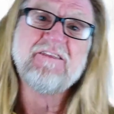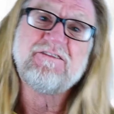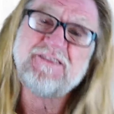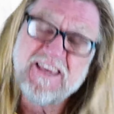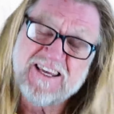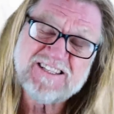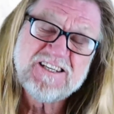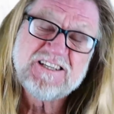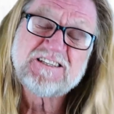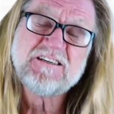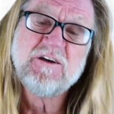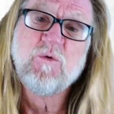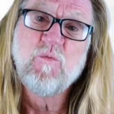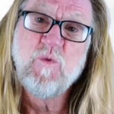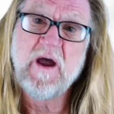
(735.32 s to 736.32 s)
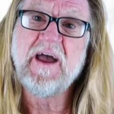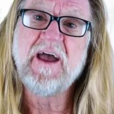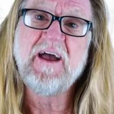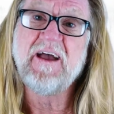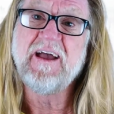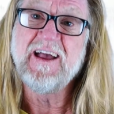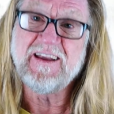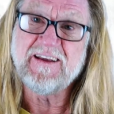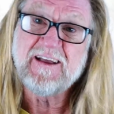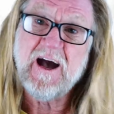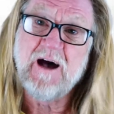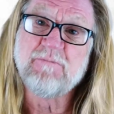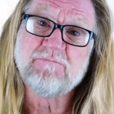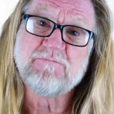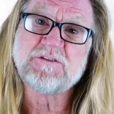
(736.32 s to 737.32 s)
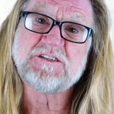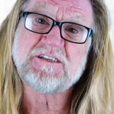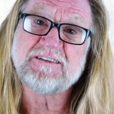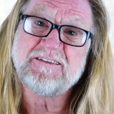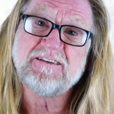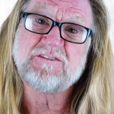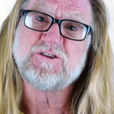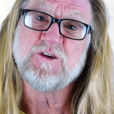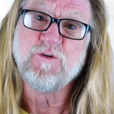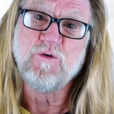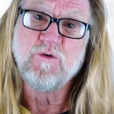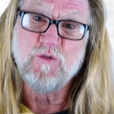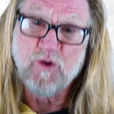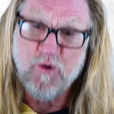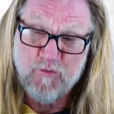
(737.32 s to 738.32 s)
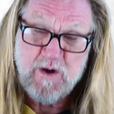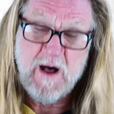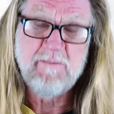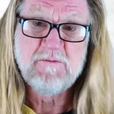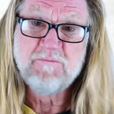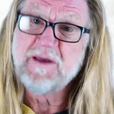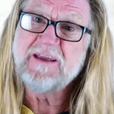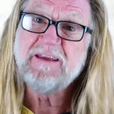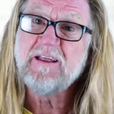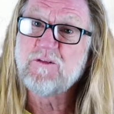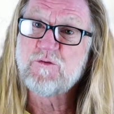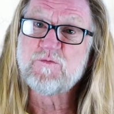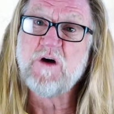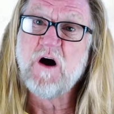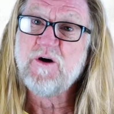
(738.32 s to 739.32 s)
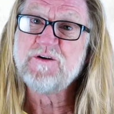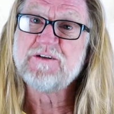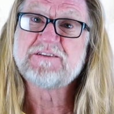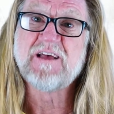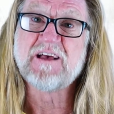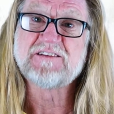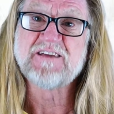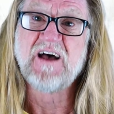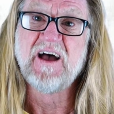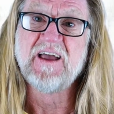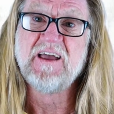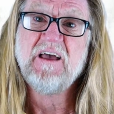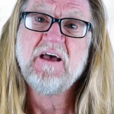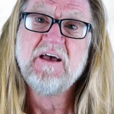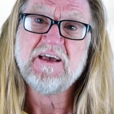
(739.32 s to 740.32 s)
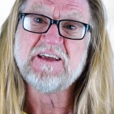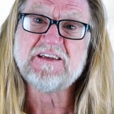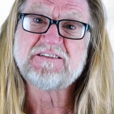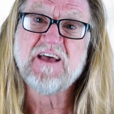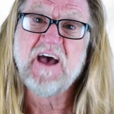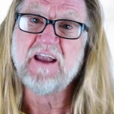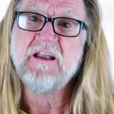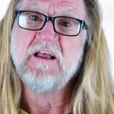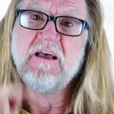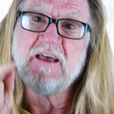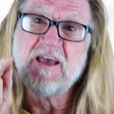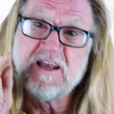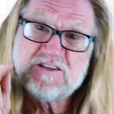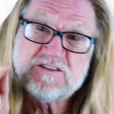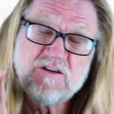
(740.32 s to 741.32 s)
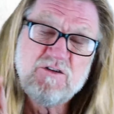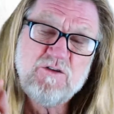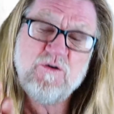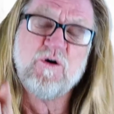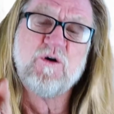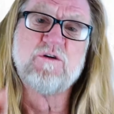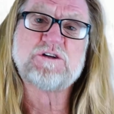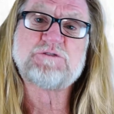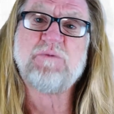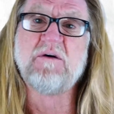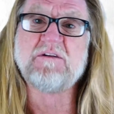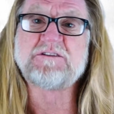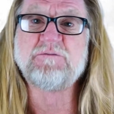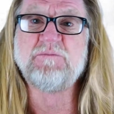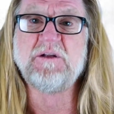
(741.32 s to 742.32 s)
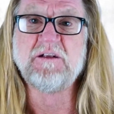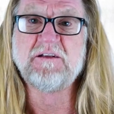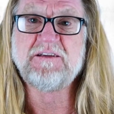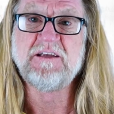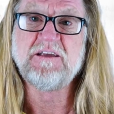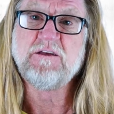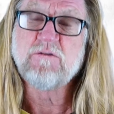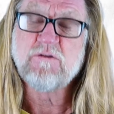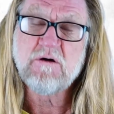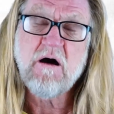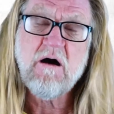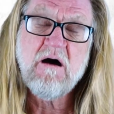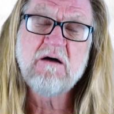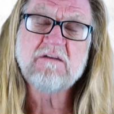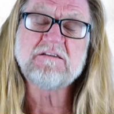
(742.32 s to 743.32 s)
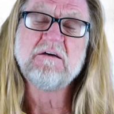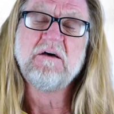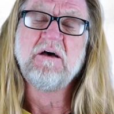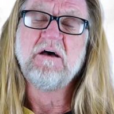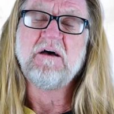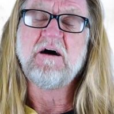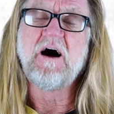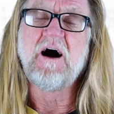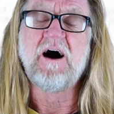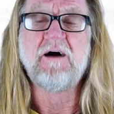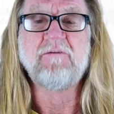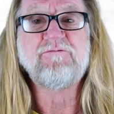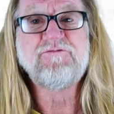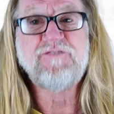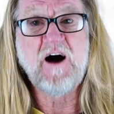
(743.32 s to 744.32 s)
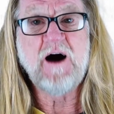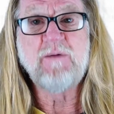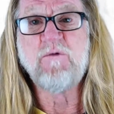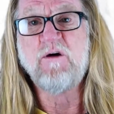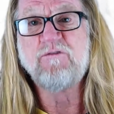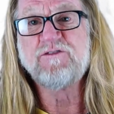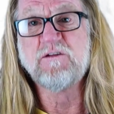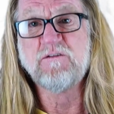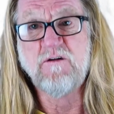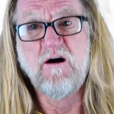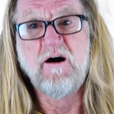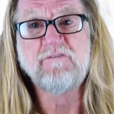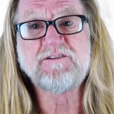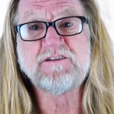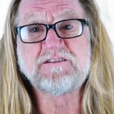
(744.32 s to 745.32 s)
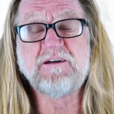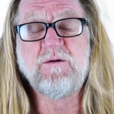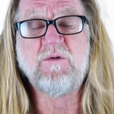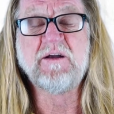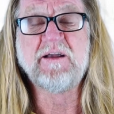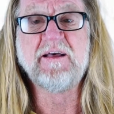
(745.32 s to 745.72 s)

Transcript: This is where it comes to the rubber meeting the road, as they say, is that it's your responsibility. You can't um, farm off your life to someone